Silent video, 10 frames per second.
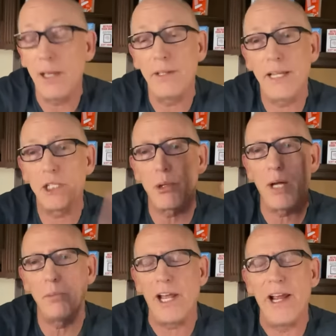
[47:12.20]
That's how
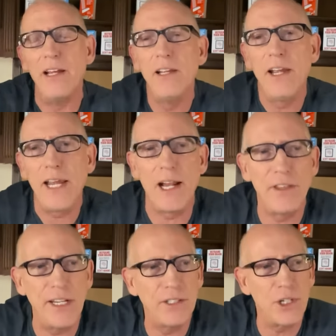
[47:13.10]
I'd play it. And I
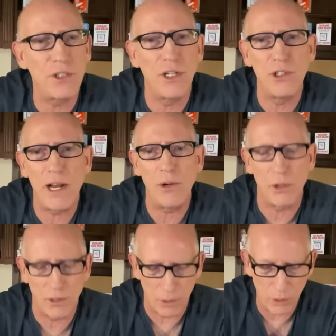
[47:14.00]
think just in
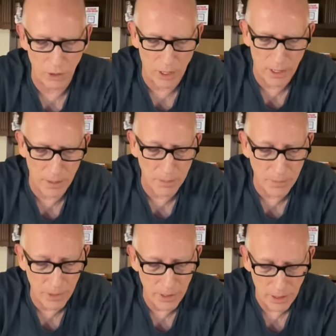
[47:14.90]
general, the
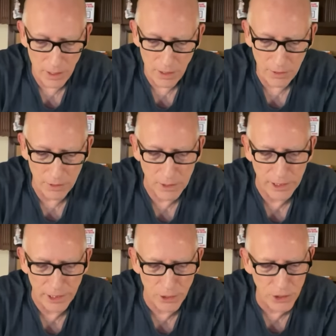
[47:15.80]

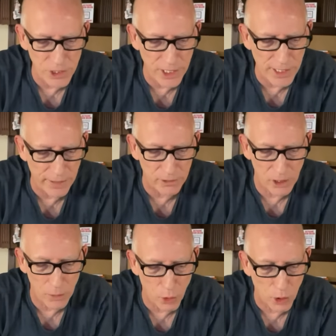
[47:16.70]
leaders need to have a
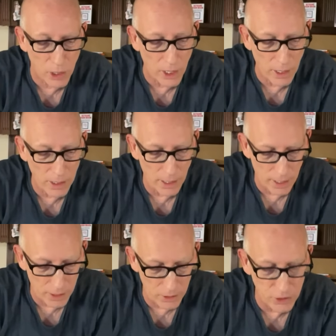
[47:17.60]
little more
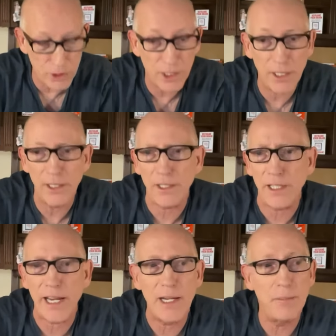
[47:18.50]
skin in the
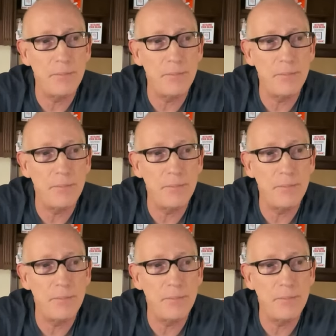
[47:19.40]
game.